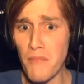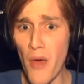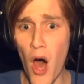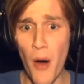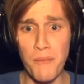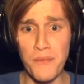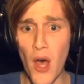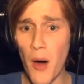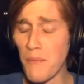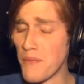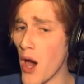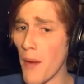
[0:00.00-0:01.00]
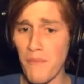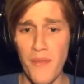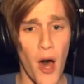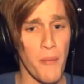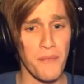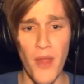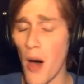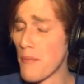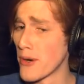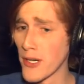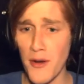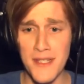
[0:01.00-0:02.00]
Nope, nope, nope, nope,
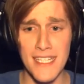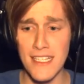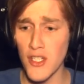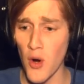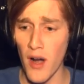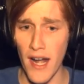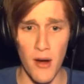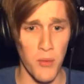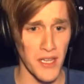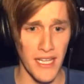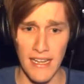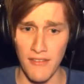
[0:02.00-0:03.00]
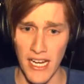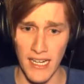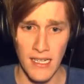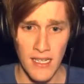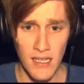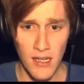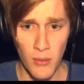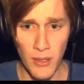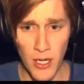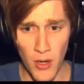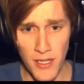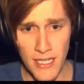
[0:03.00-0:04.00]
nope. We're going to the door and we're leaving. We're
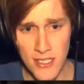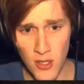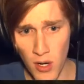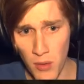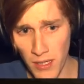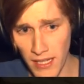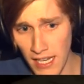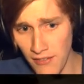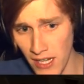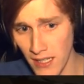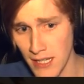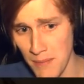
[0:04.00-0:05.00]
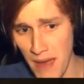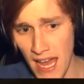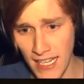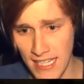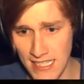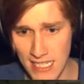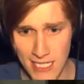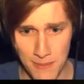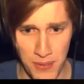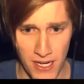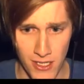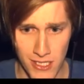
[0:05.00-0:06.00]
going to the door and we're leaving. The mannequin
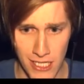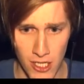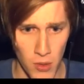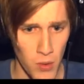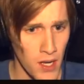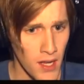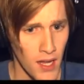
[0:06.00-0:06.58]
disappeared too.